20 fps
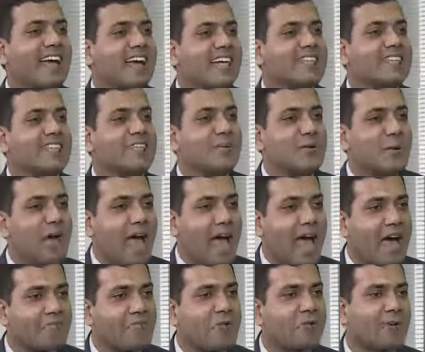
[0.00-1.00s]
It's you
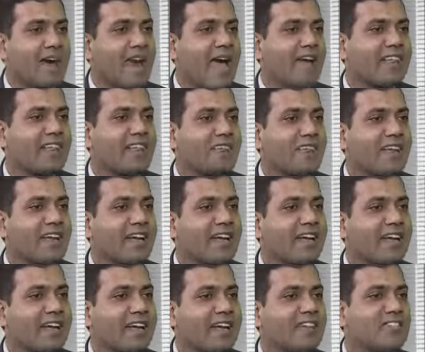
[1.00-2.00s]
have to track the
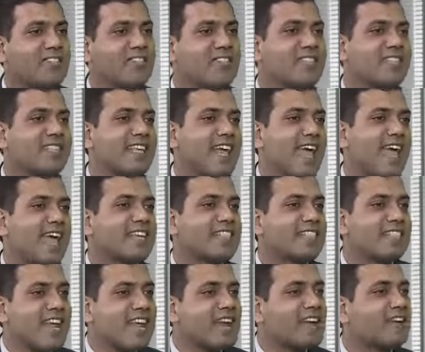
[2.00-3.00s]
vehicle. It's just the
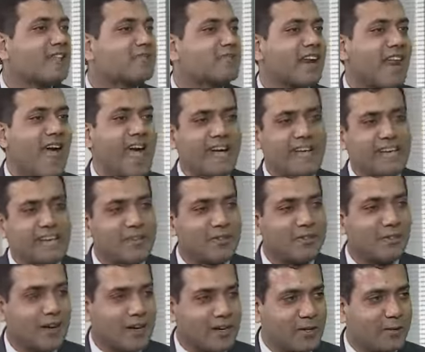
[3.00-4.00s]
extent of tracking
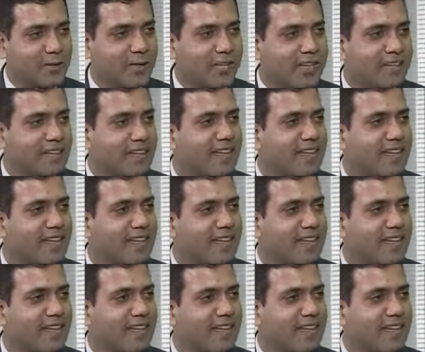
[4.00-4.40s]
you are doing.